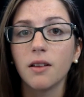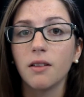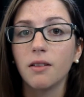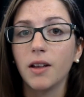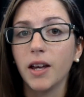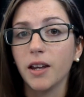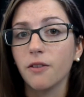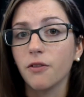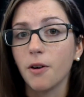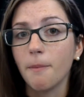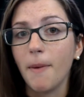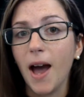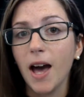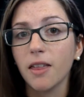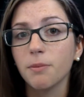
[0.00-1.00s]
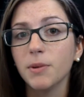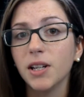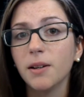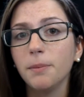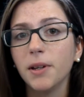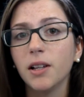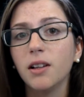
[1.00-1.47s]
like for math
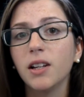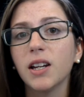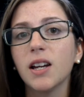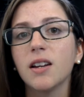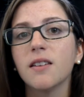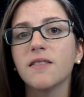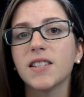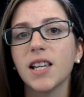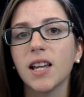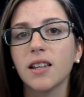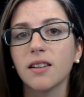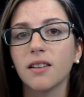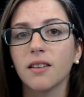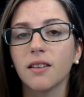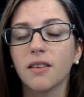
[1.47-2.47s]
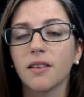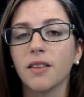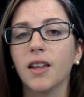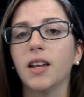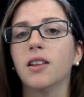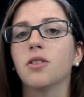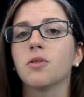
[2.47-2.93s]
manipulatives and
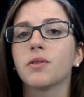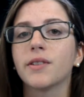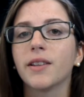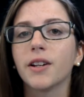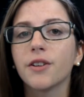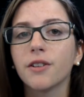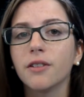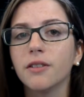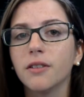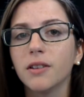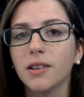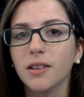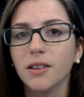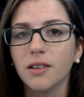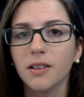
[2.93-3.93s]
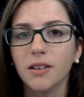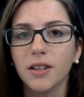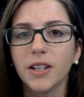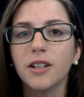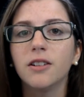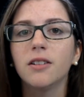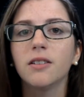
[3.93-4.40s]
like those
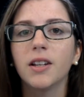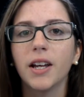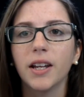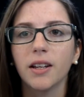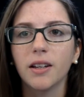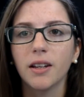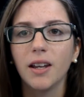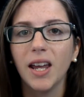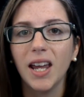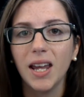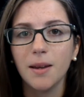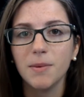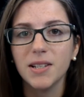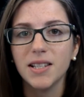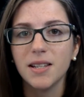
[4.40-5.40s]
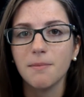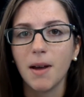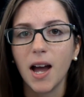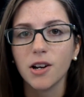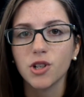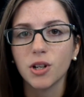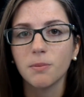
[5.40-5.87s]
little like ABC
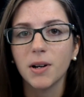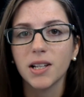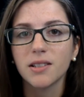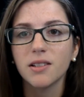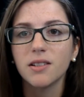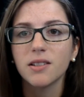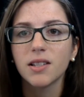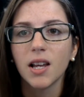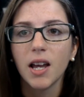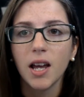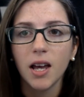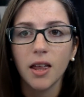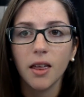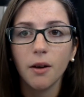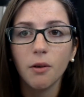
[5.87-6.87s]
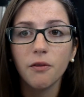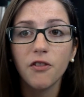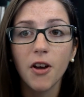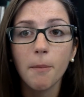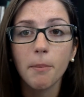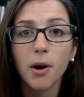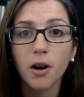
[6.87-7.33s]
matching puzzles, they would
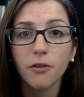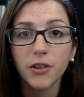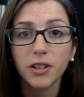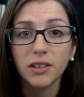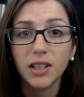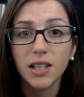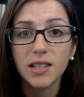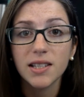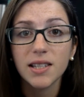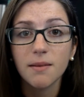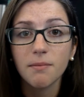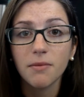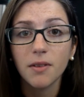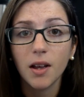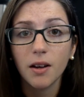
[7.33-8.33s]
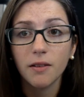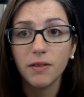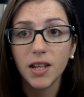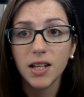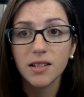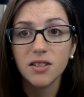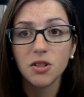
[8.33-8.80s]
fit perfectly in some of
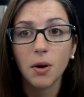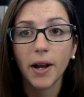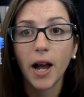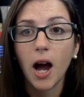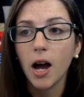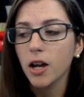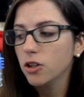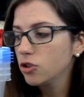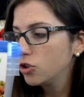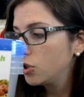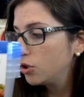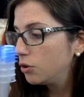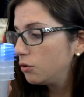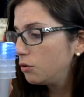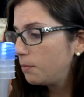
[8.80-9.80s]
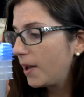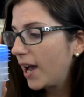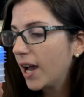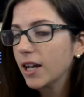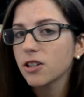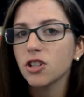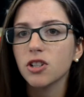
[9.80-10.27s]
these. So I got 2
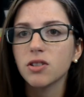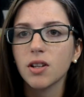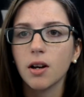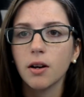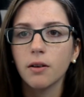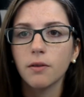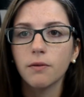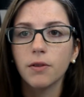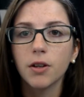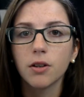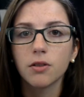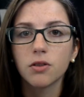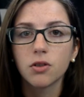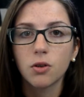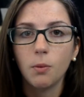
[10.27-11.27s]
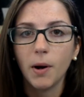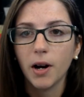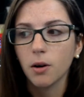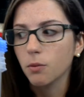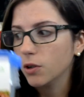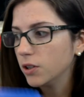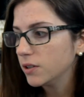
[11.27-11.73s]
packages of the
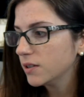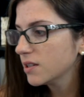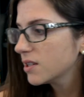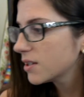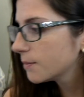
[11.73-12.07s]
square ones.